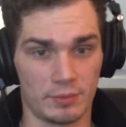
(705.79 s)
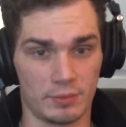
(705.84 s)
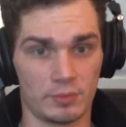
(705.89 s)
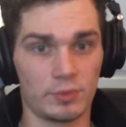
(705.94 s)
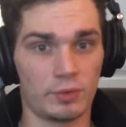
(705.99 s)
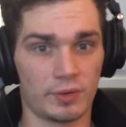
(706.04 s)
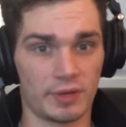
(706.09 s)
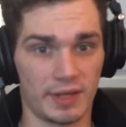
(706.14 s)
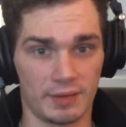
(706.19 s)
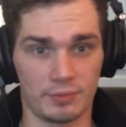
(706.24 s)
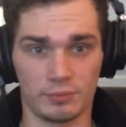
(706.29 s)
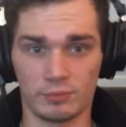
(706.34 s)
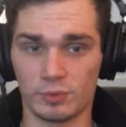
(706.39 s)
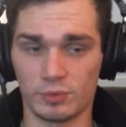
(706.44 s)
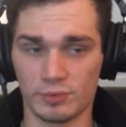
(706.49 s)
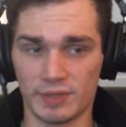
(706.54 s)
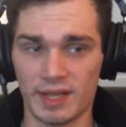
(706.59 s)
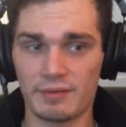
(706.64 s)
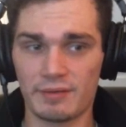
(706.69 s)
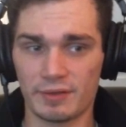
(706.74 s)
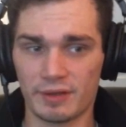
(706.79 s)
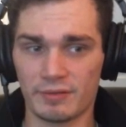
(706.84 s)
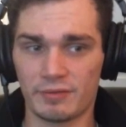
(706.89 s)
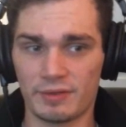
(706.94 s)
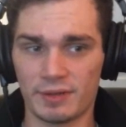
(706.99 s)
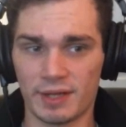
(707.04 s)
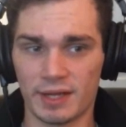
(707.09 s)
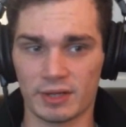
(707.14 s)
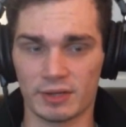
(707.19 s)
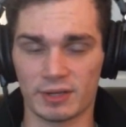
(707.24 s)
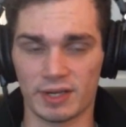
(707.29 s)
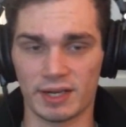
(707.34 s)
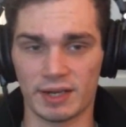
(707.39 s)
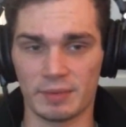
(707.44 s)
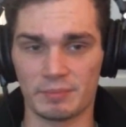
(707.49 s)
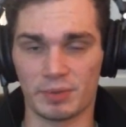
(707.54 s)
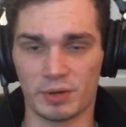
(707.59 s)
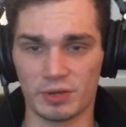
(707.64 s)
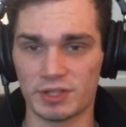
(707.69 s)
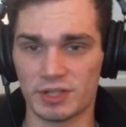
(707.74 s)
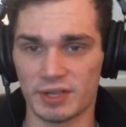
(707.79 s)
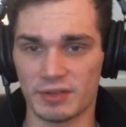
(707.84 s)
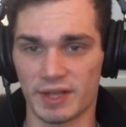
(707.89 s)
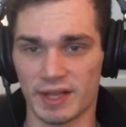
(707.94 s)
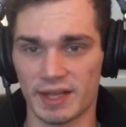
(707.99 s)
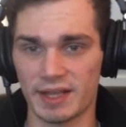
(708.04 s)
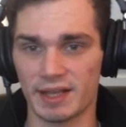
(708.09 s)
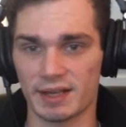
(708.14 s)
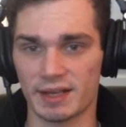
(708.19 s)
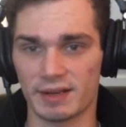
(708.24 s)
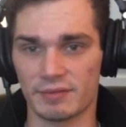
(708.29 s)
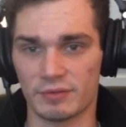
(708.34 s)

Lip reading: It will definitely feel like you're getting punched in the head.